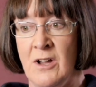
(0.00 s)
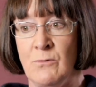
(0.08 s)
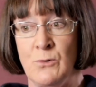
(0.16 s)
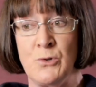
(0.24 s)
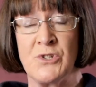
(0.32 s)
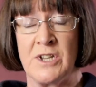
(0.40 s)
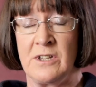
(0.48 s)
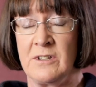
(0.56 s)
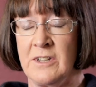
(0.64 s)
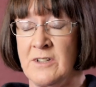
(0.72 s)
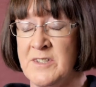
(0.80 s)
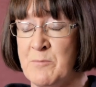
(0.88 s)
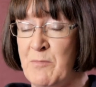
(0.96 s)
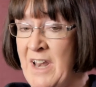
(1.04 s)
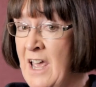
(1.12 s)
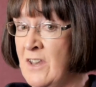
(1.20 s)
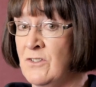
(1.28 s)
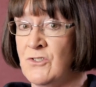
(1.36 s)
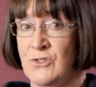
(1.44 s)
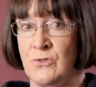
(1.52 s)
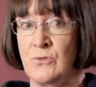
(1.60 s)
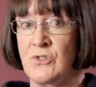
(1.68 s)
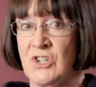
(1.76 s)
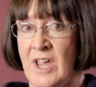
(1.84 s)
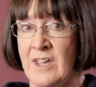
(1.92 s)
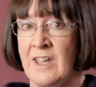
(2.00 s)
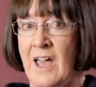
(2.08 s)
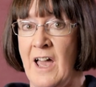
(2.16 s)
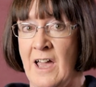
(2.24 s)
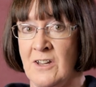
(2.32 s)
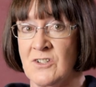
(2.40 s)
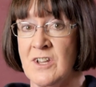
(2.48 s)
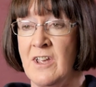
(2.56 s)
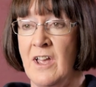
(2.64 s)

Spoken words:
routine. It's plan, do, check, act.